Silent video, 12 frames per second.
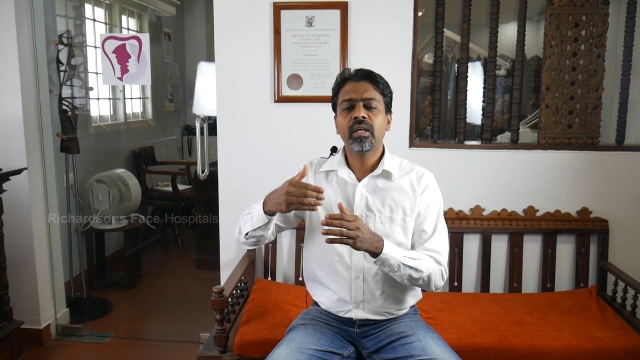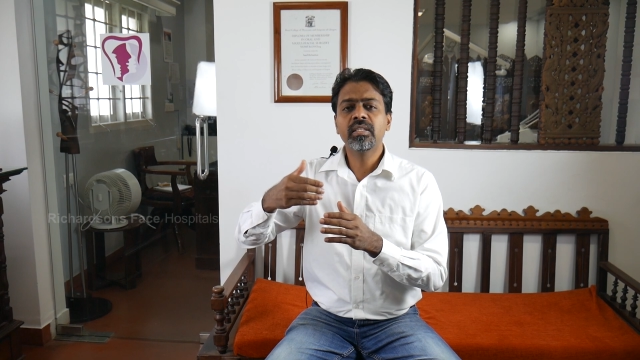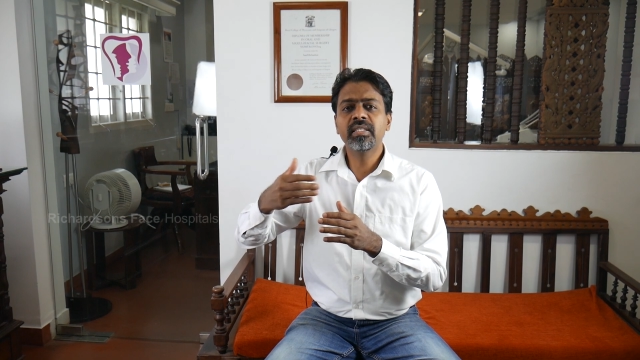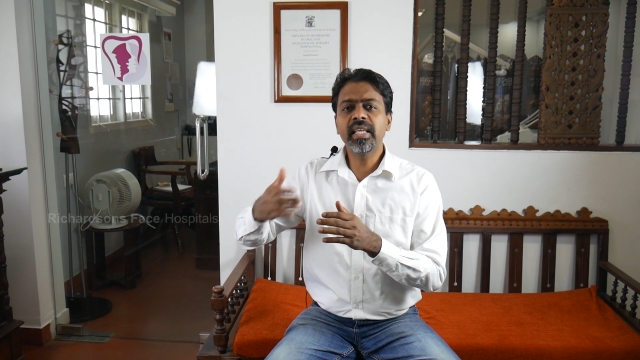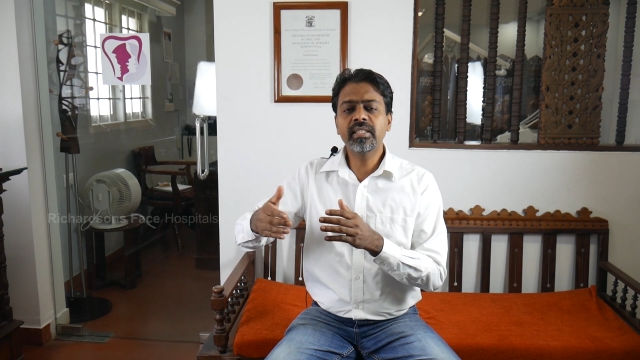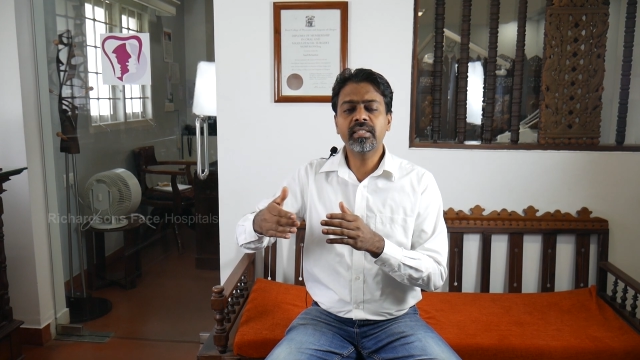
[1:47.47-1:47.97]

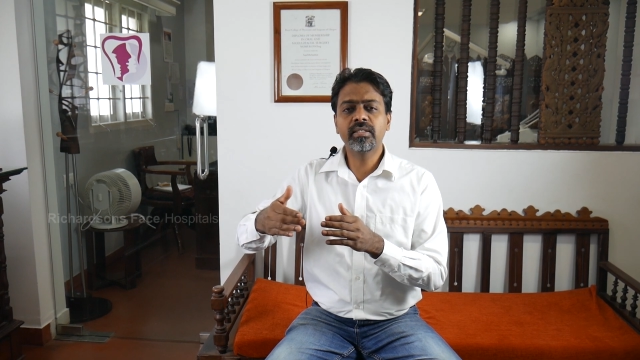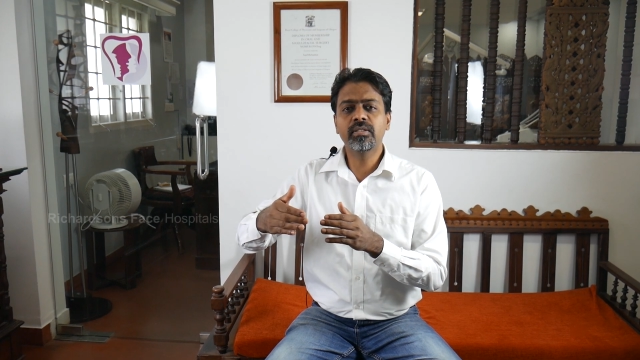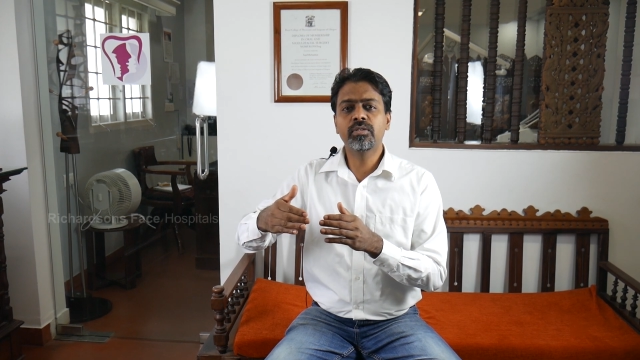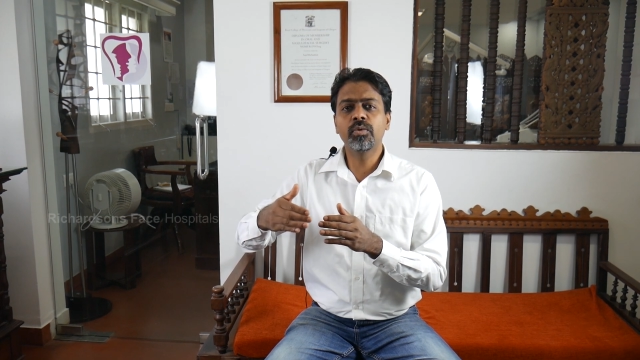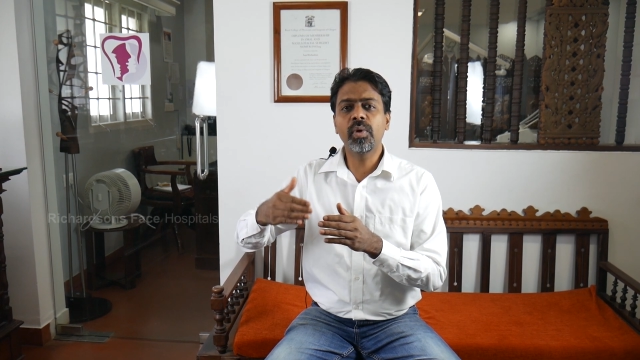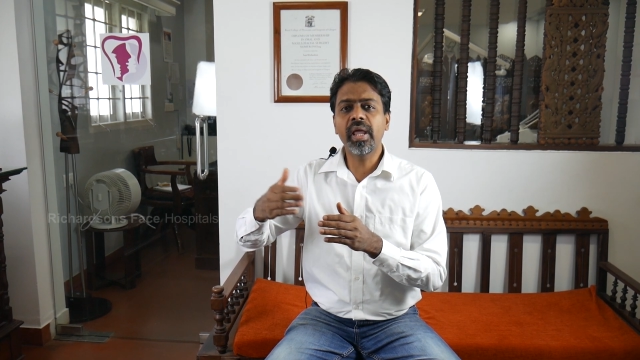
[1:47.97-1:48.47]

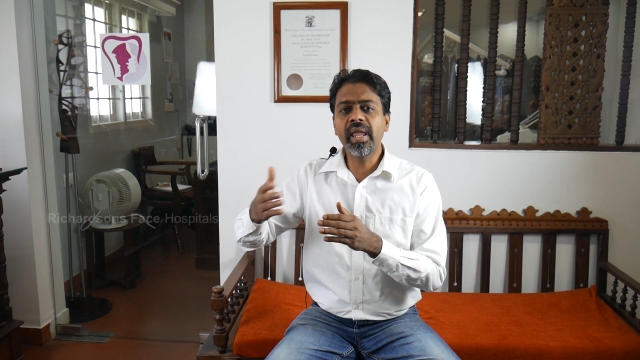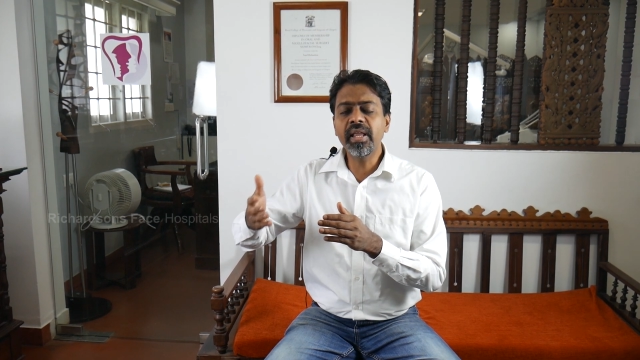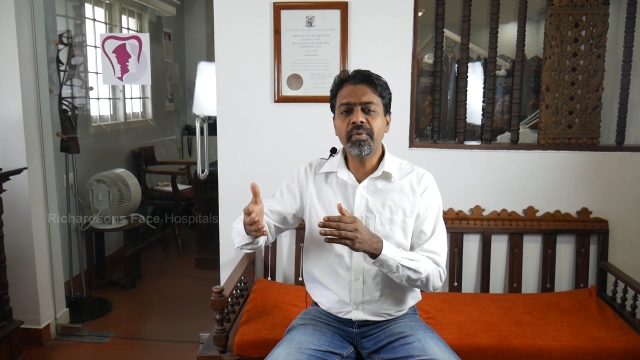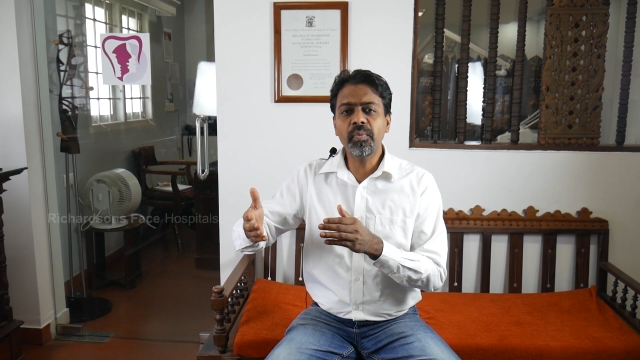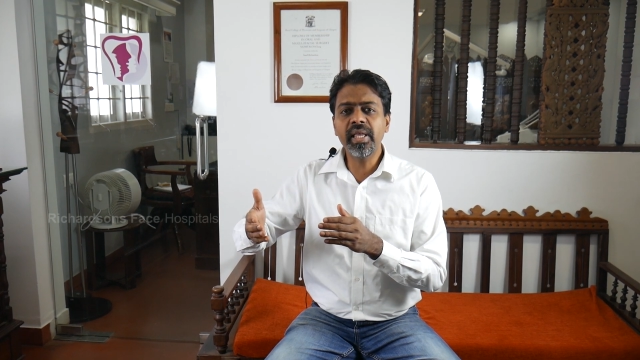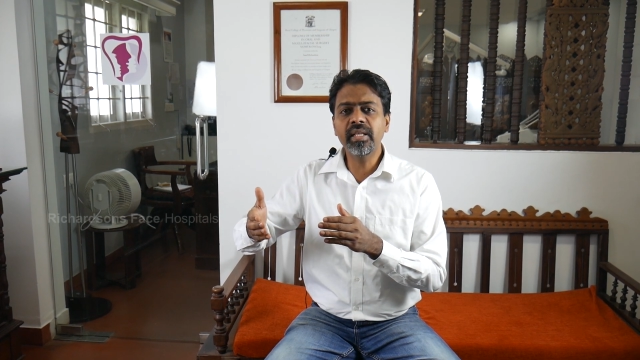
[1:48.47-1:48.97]
six to
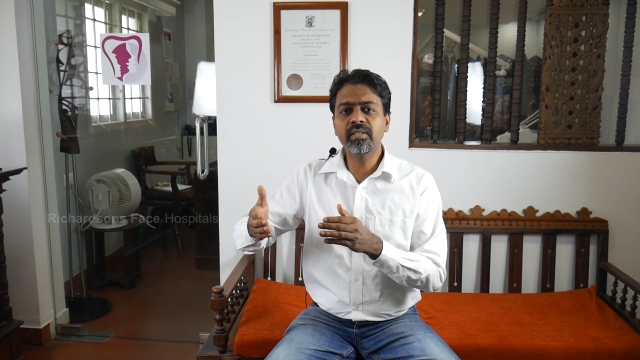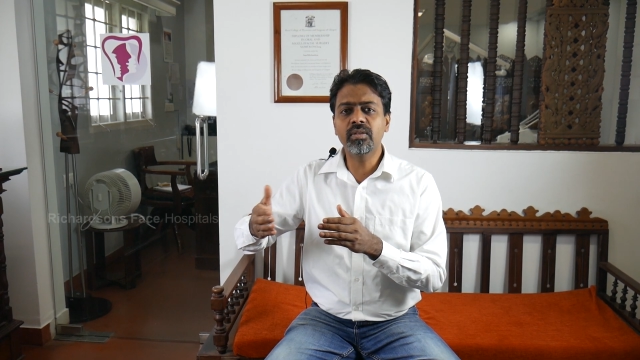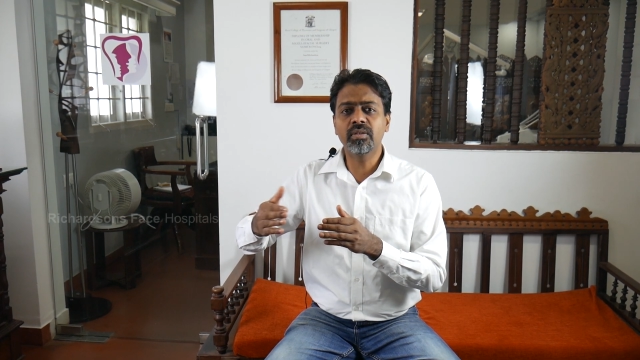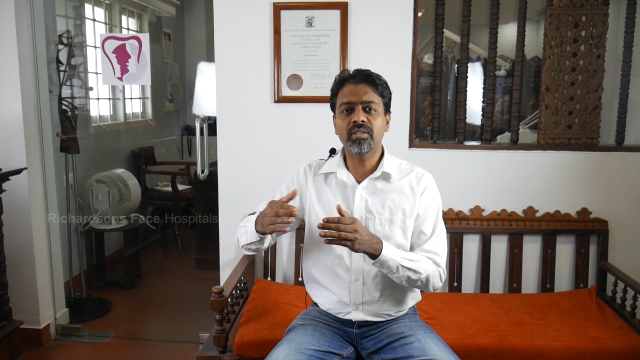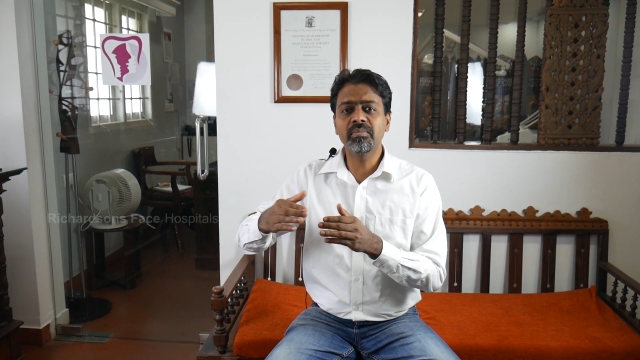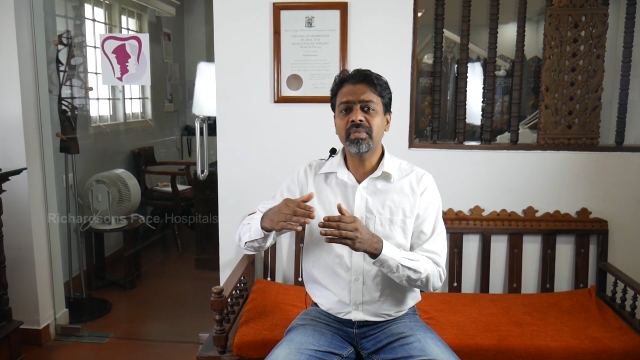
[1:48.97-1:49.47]
eight
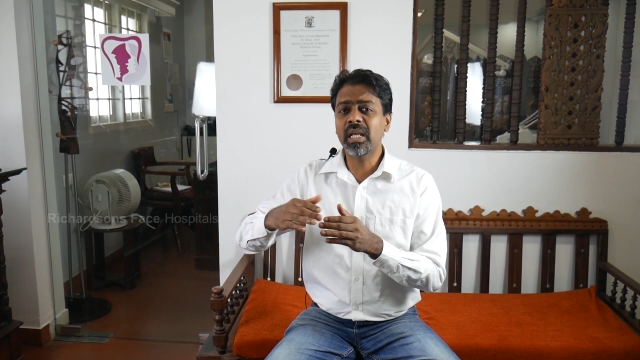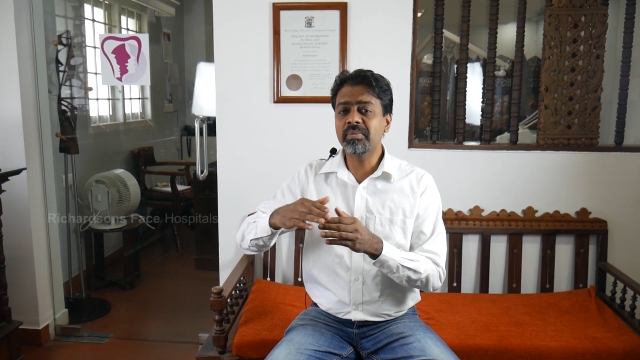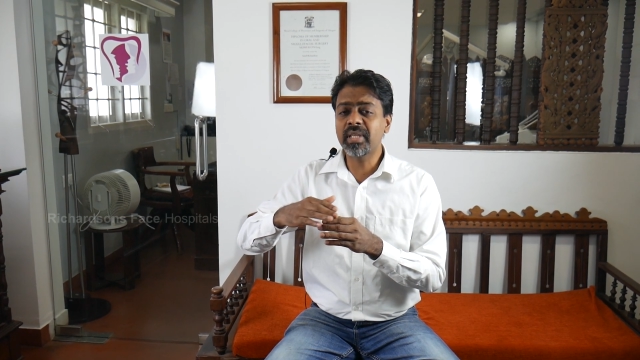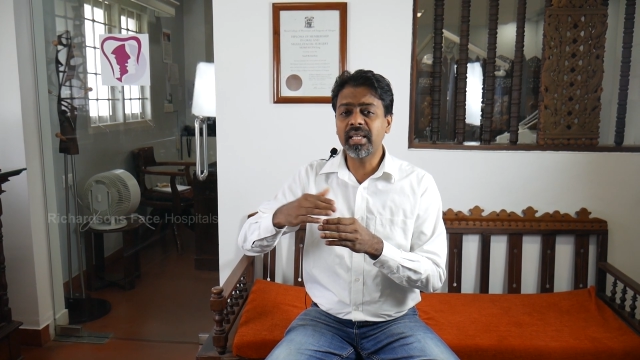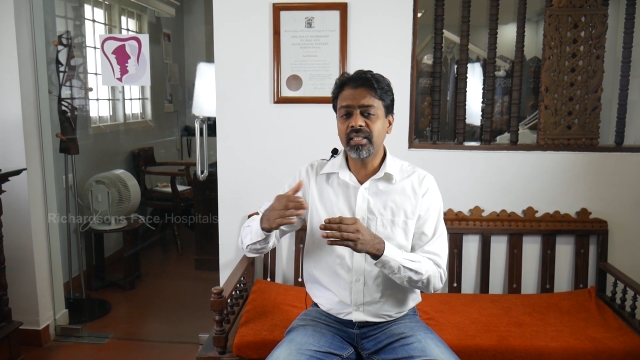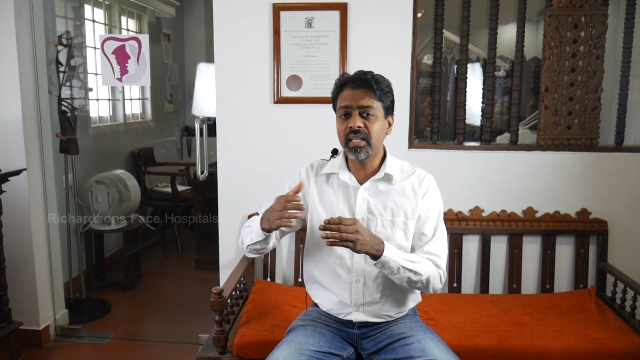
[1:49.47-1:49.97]
weeks or
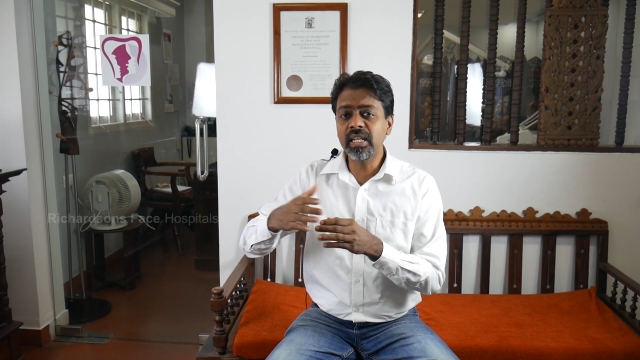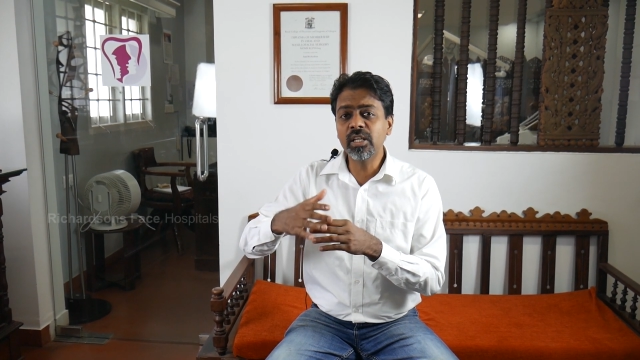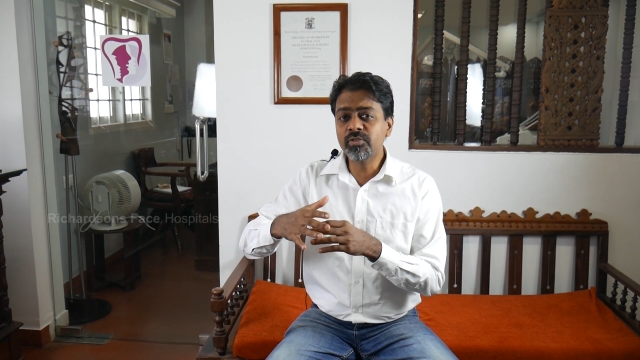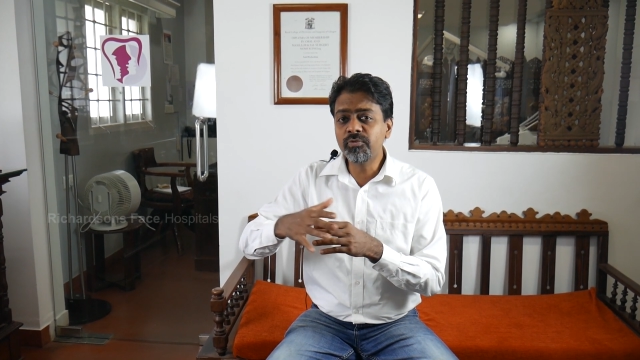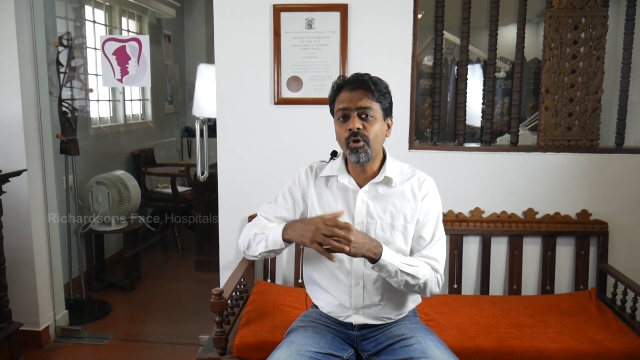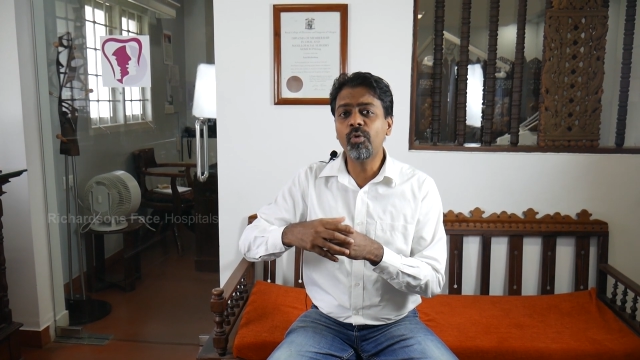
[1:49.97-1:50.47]
sometimes as early
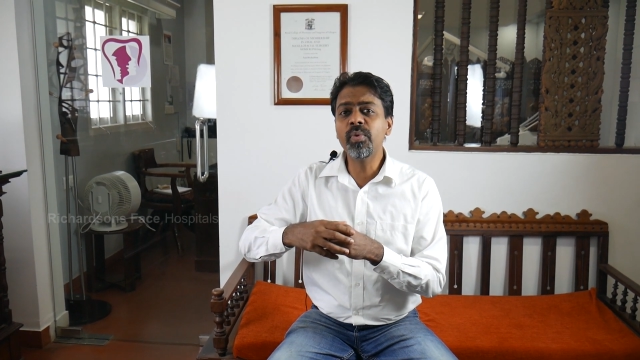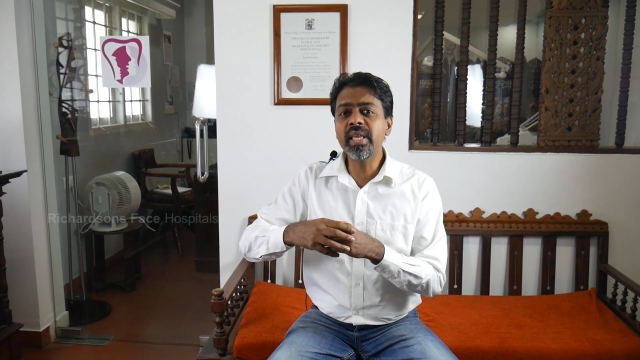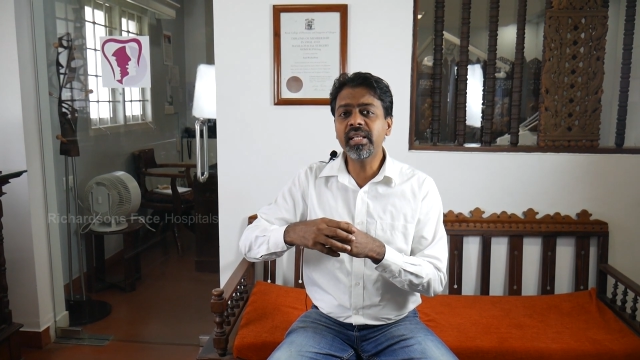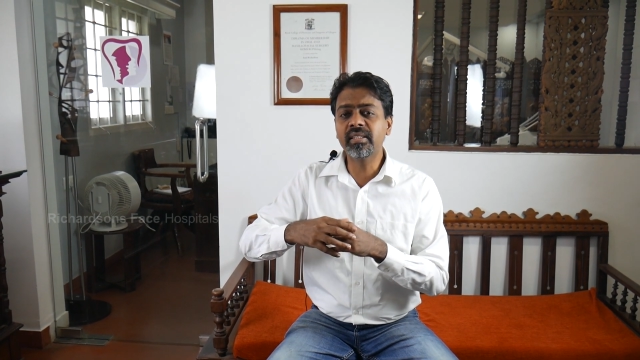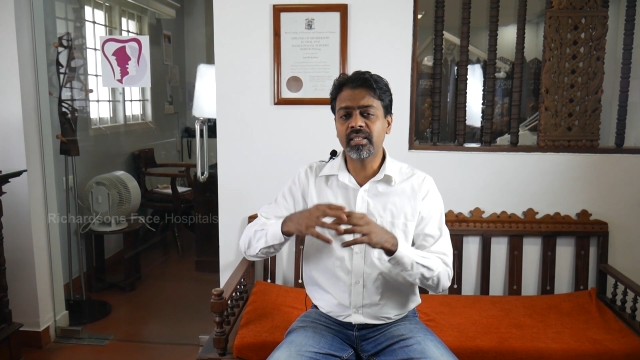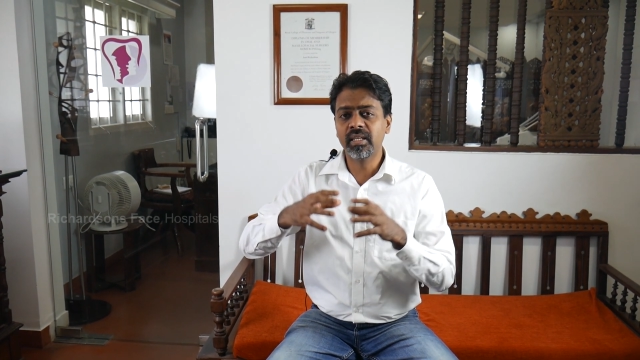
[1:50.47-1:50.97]
as four
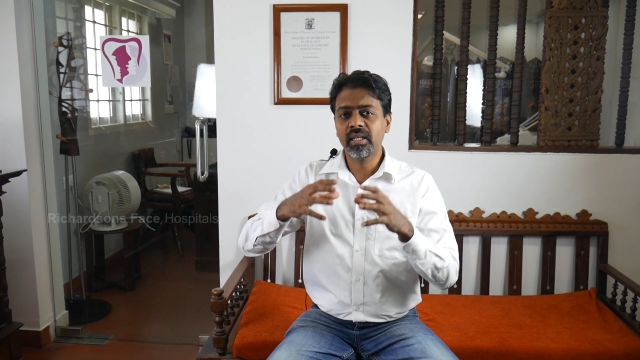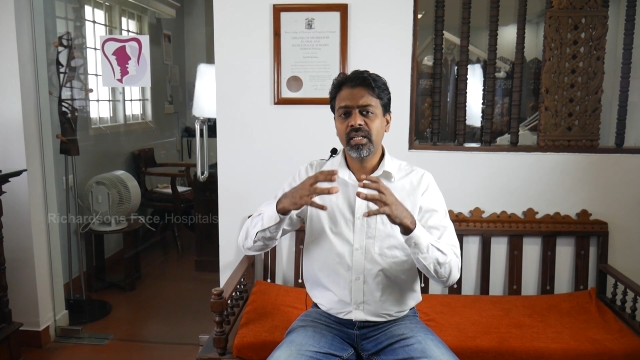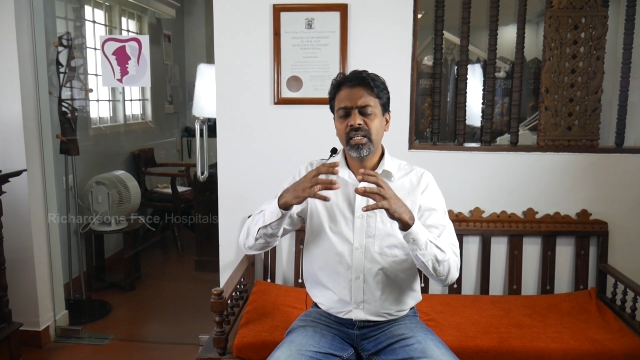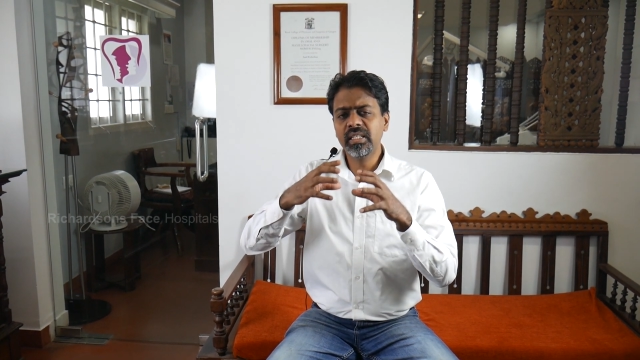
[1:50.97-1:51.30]
weeks,